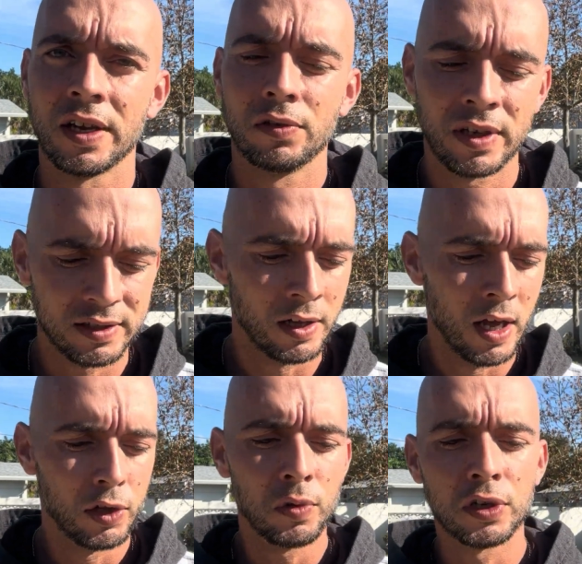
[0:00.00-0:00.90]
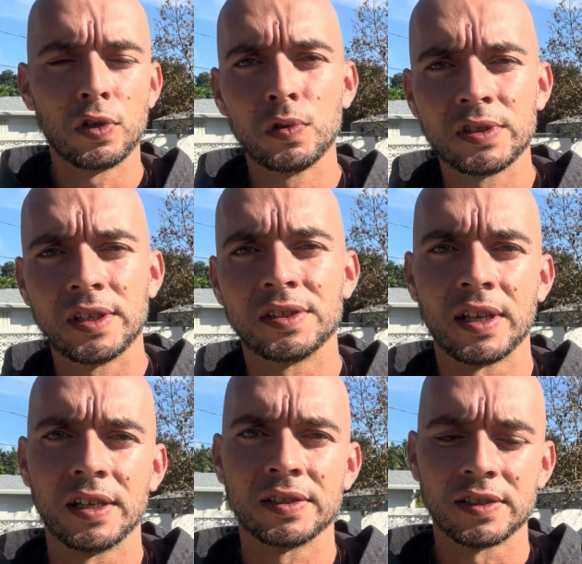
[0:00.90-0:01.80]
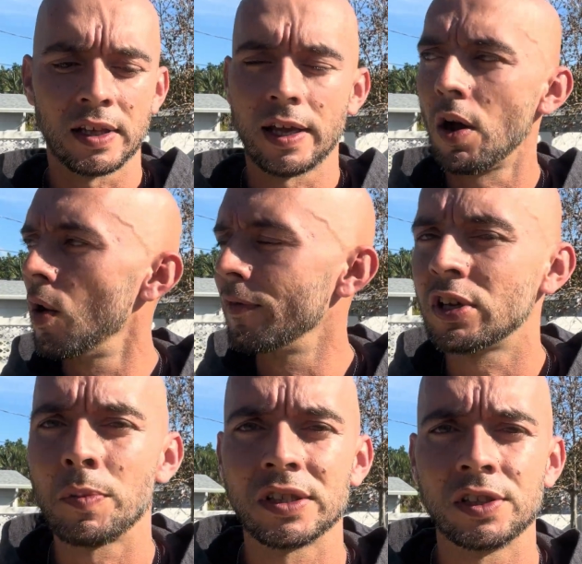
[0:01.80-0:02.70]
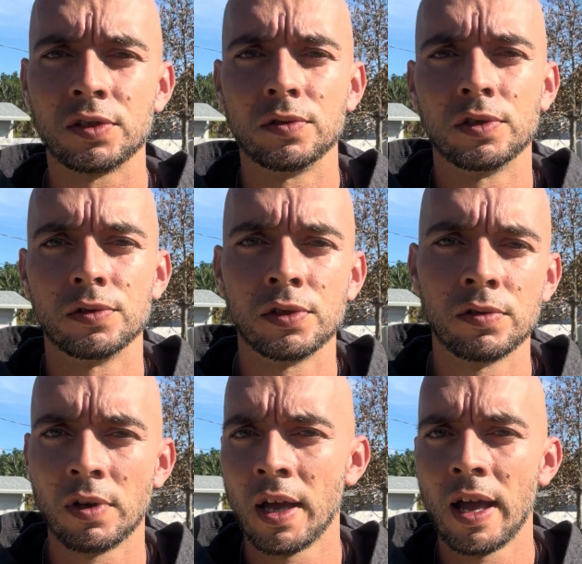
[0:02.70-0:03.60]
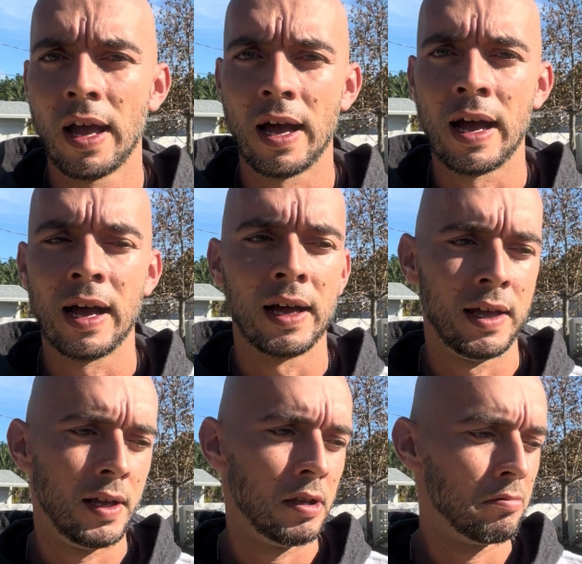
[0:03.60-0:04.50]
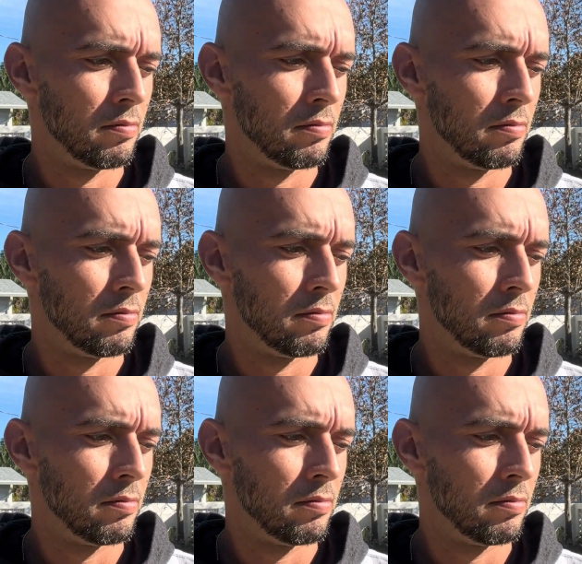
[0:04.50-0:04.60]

You can use these things as like, oh, every time I see 222, every